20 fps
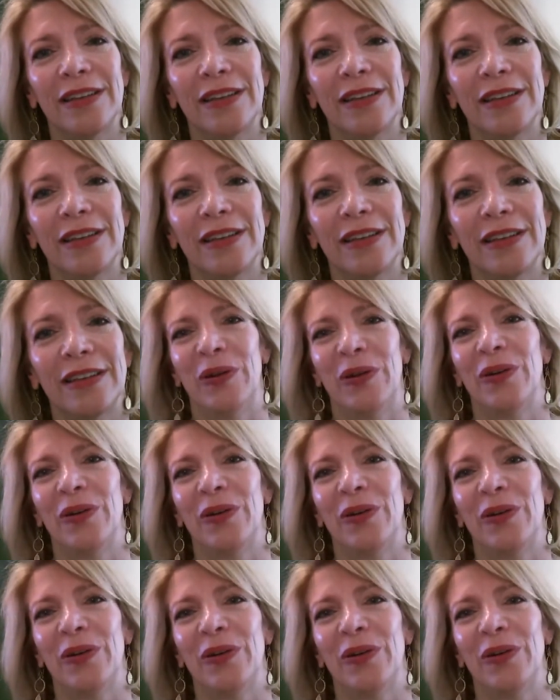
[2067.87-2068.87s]

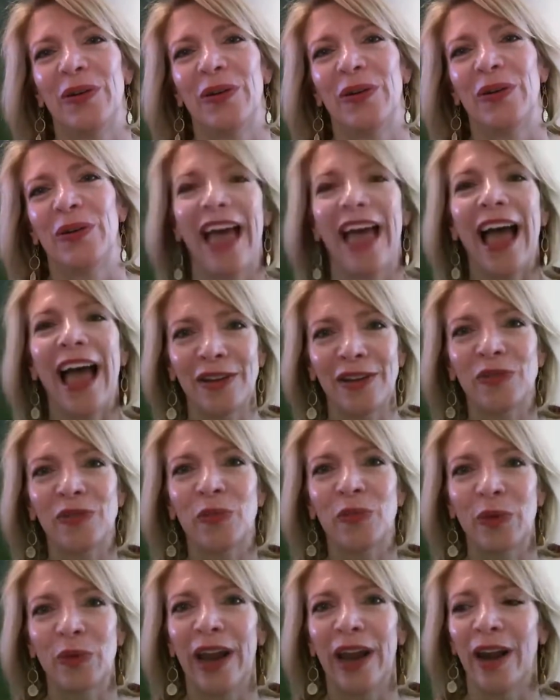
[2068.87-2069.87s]
you know, I think that
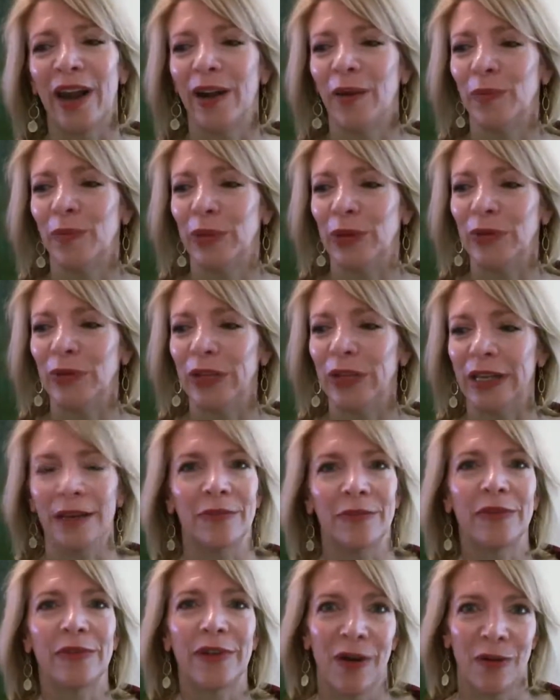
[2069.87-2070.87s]
is where
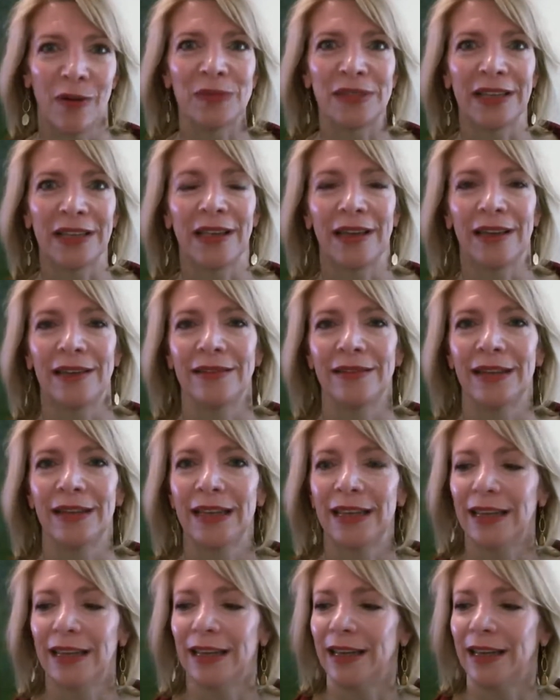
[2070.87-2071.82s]
beauty comes in.